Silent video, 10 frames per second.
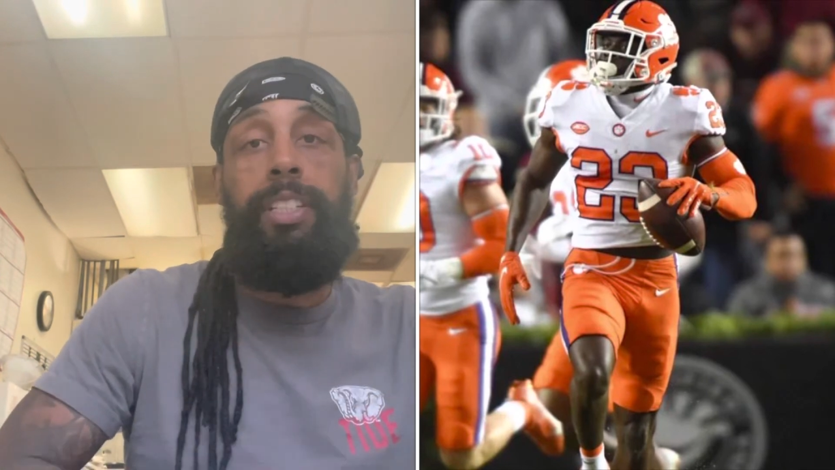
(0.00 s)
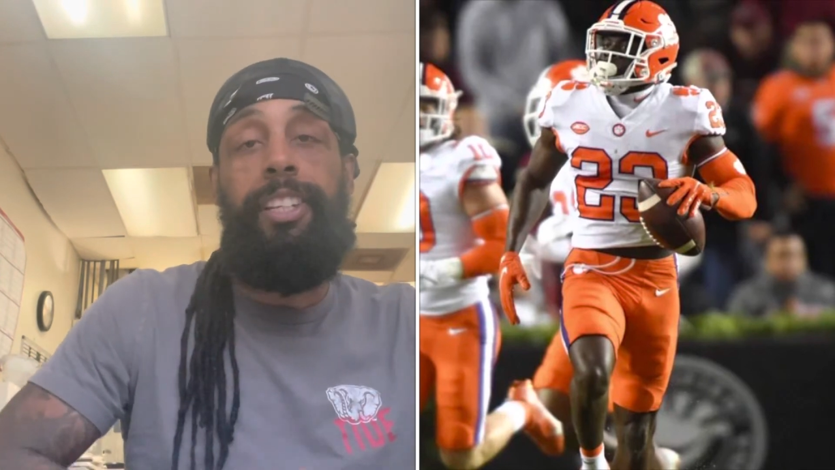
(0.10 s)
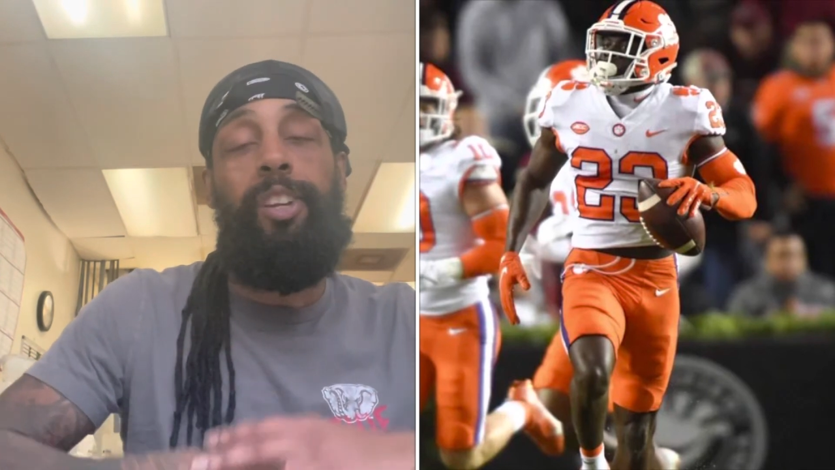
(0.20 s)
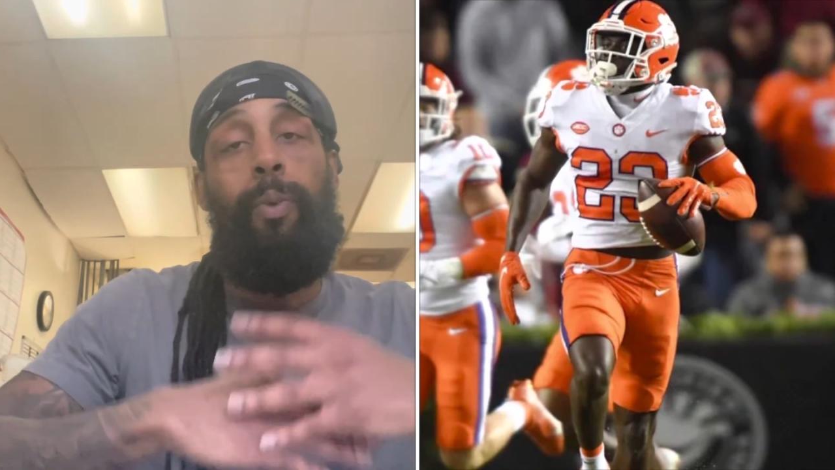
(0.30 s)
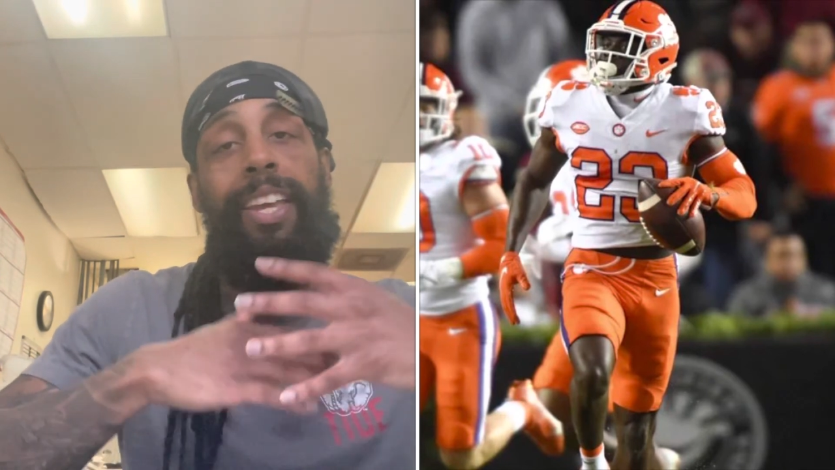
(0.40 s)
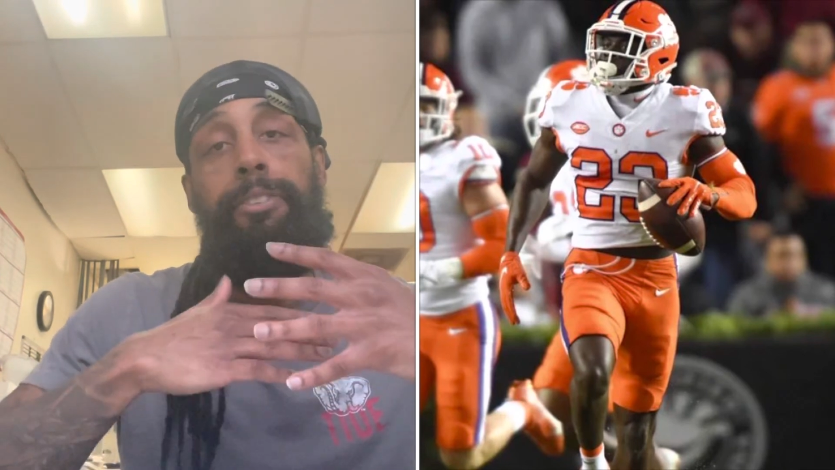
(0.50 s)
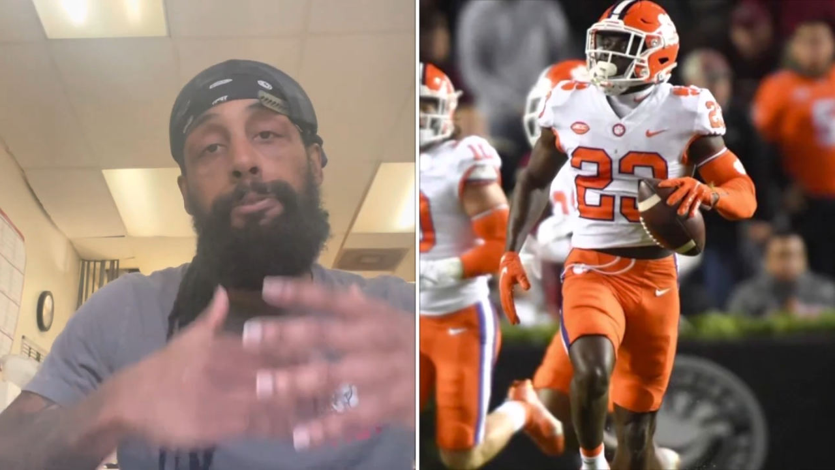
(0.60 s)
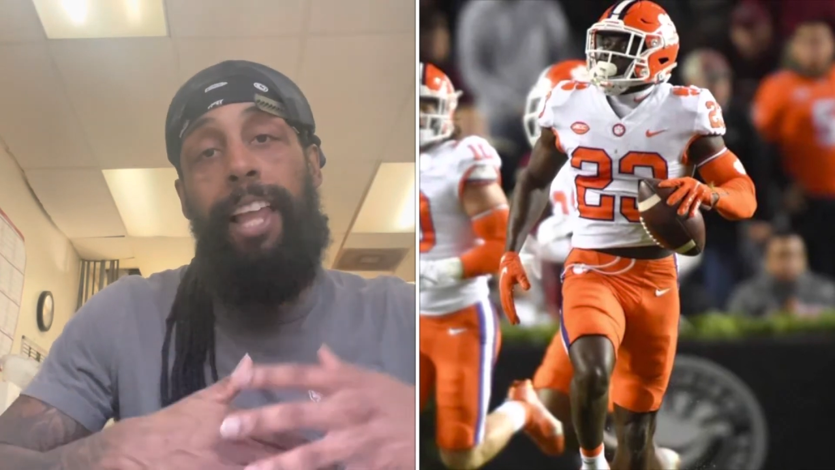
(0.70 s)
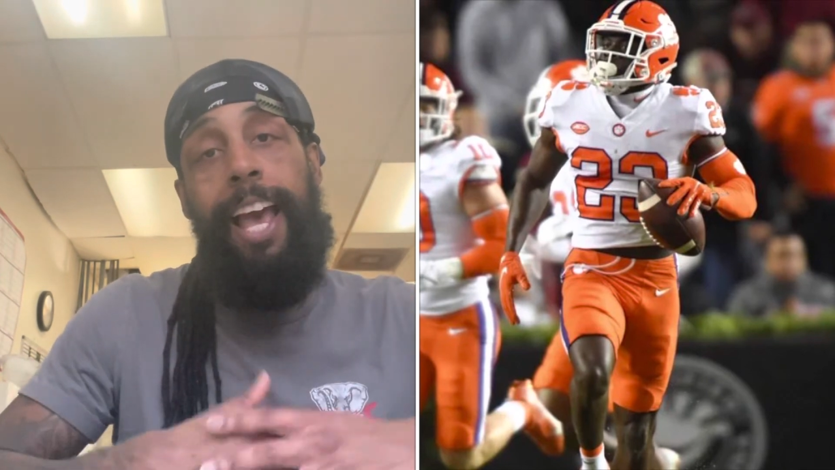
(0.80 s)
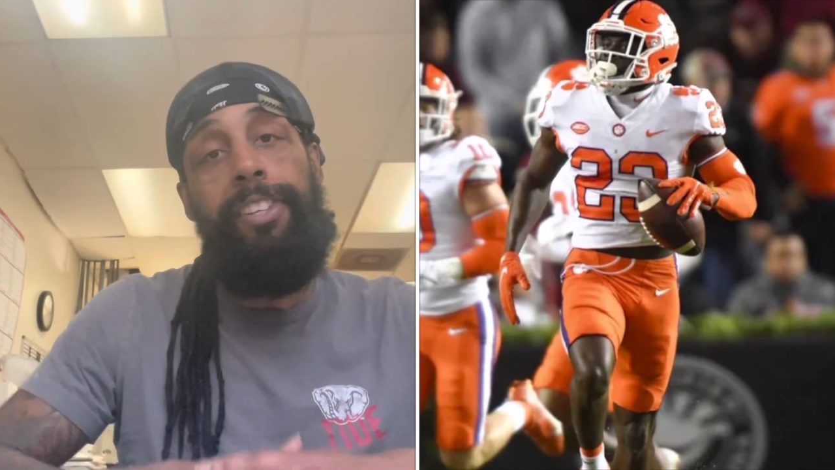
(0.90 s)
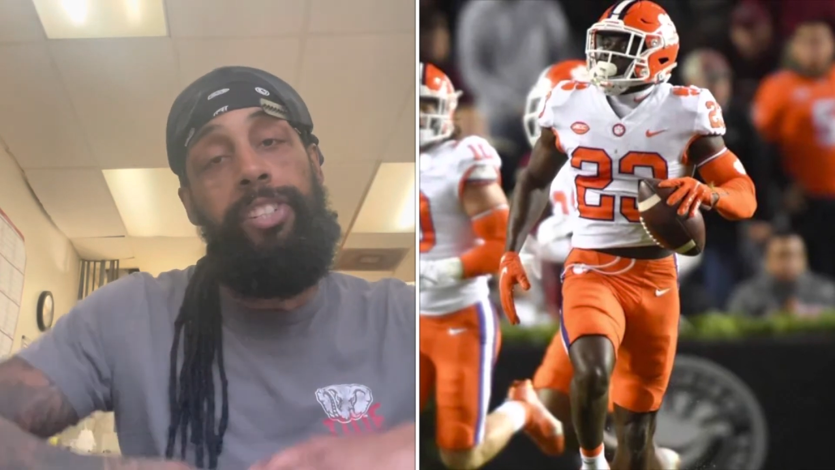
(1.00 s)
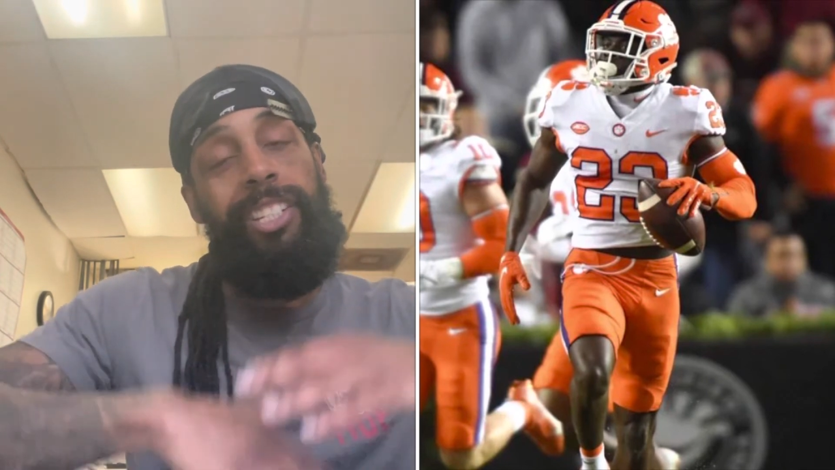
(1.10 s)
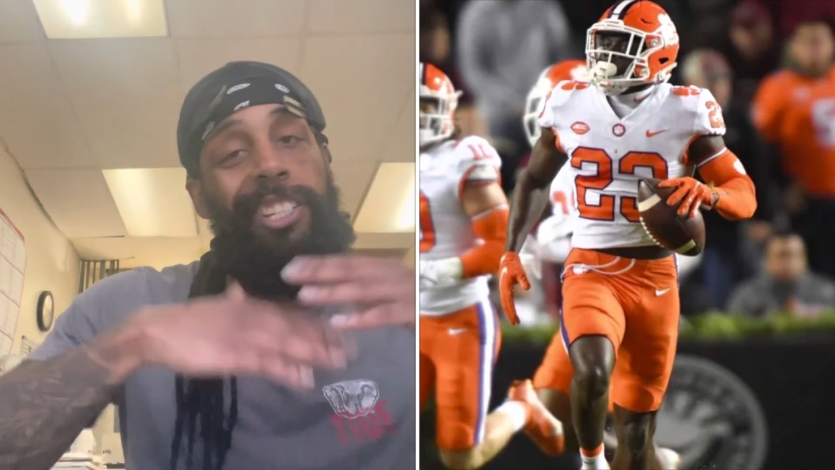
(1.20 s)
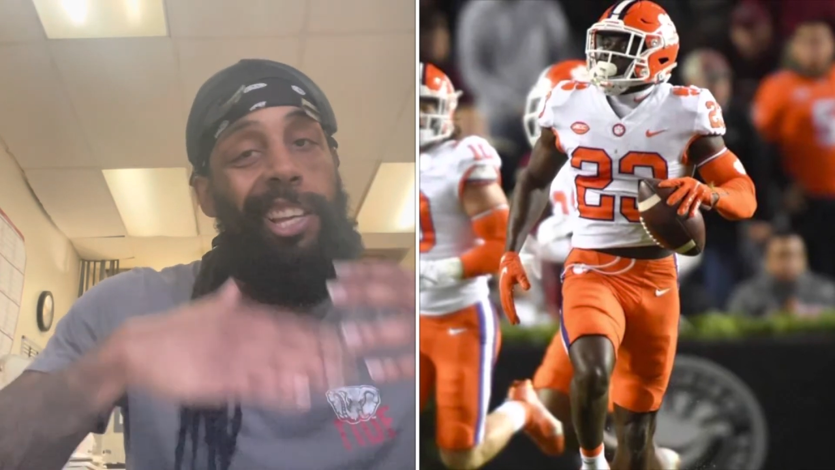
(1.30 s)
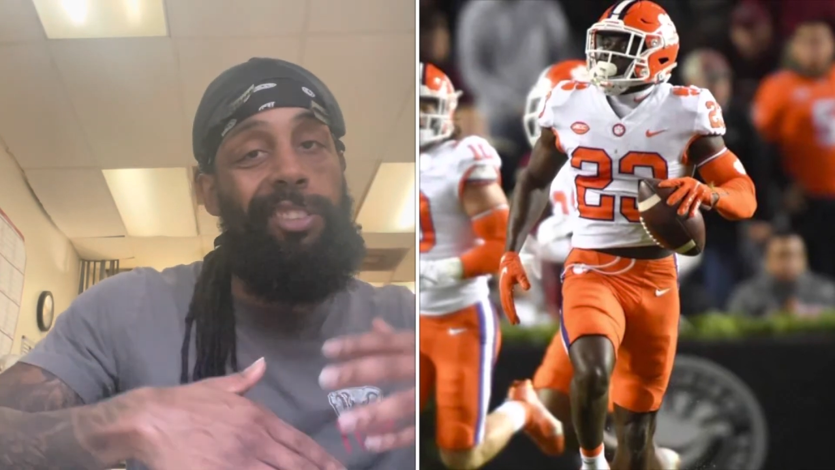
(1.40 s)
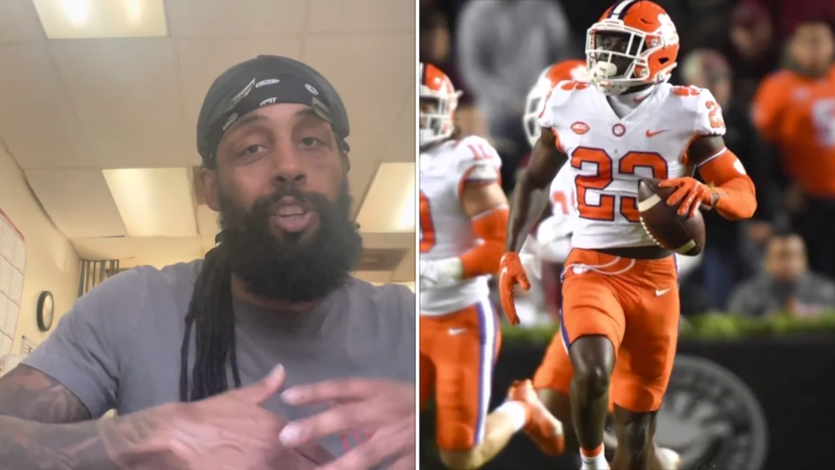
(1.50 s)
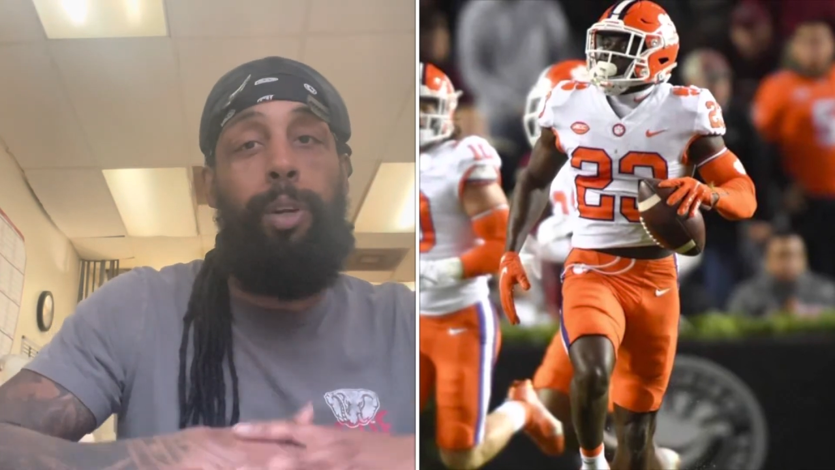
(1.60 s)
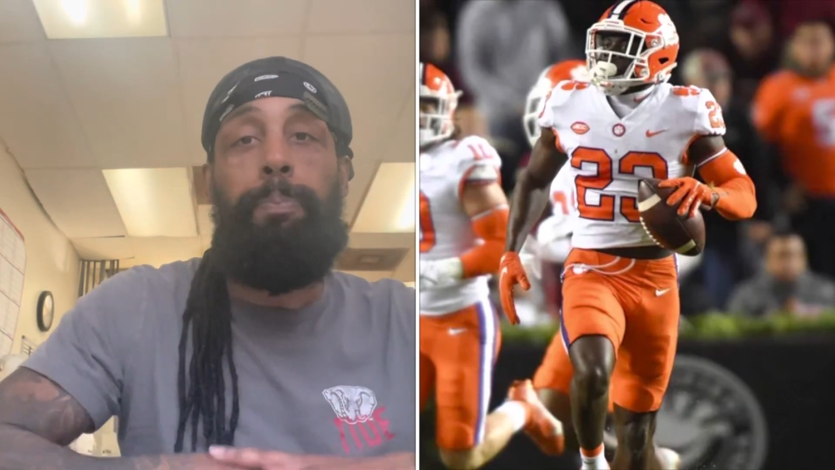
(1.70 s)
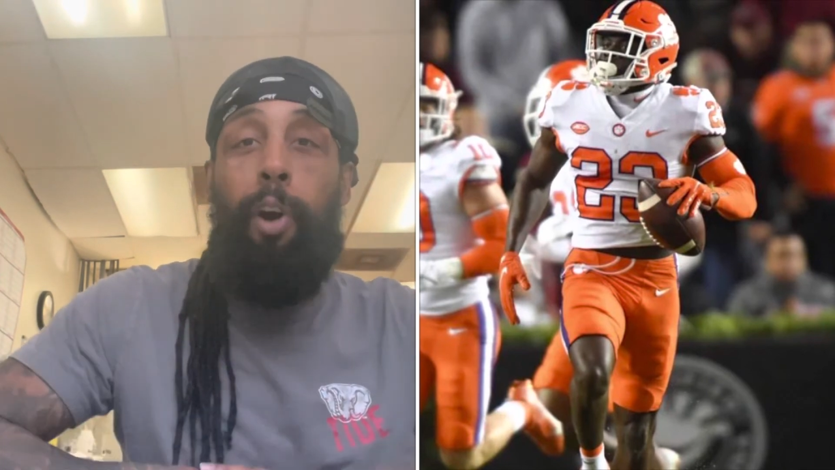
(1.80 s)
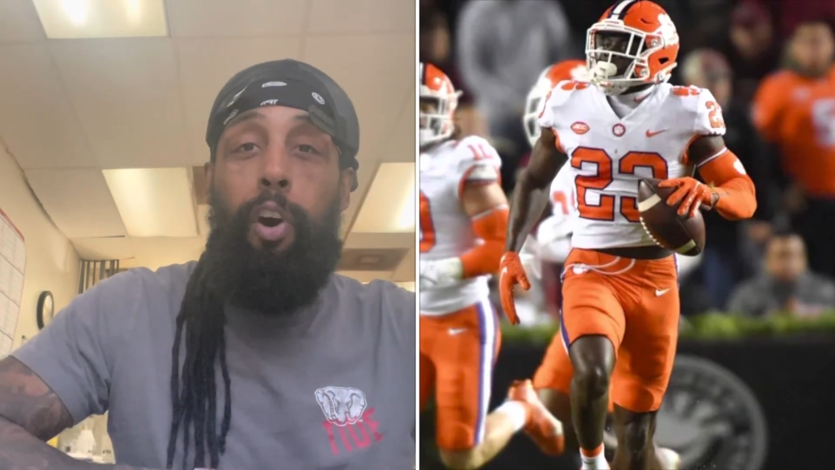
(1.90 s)
seeing the way he flashes, he gets to
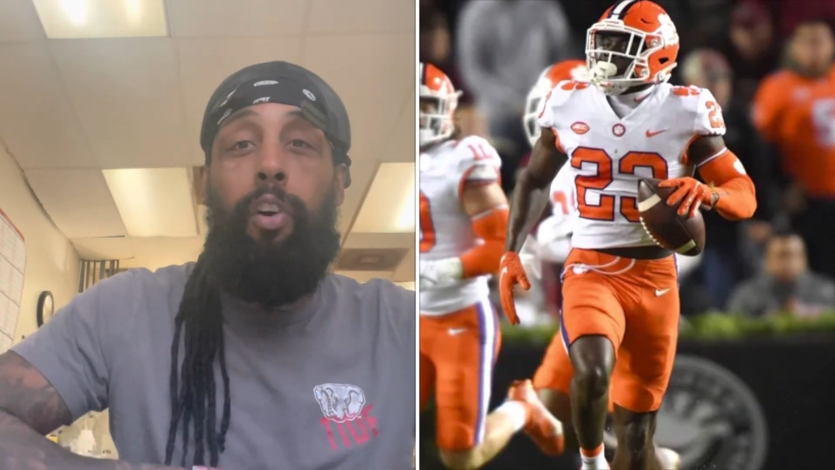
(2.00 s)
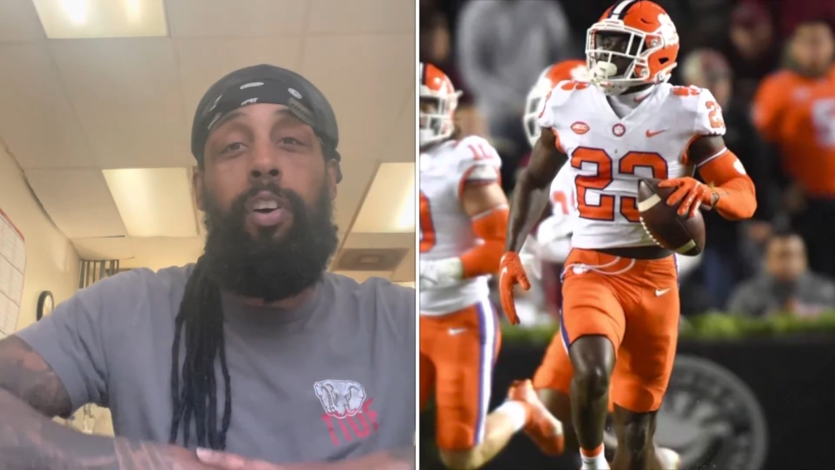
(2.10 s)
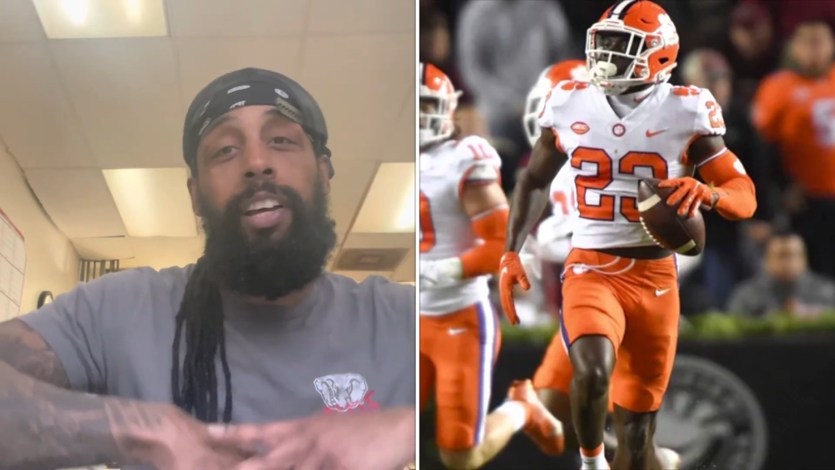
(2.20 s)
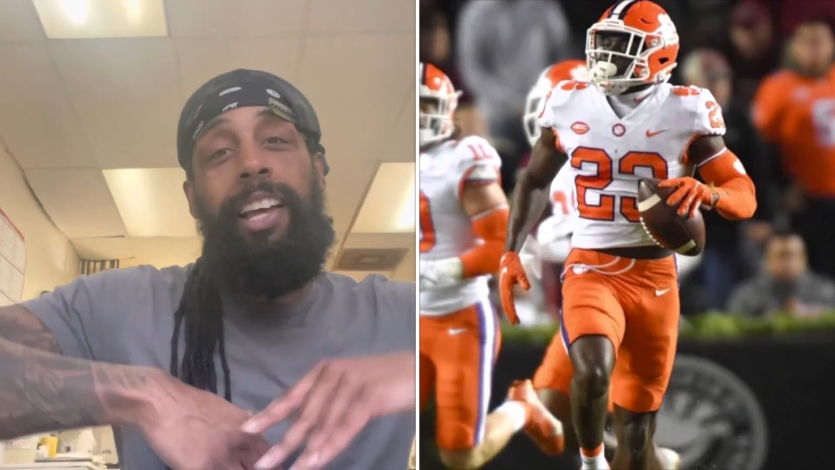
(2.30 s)
the ball,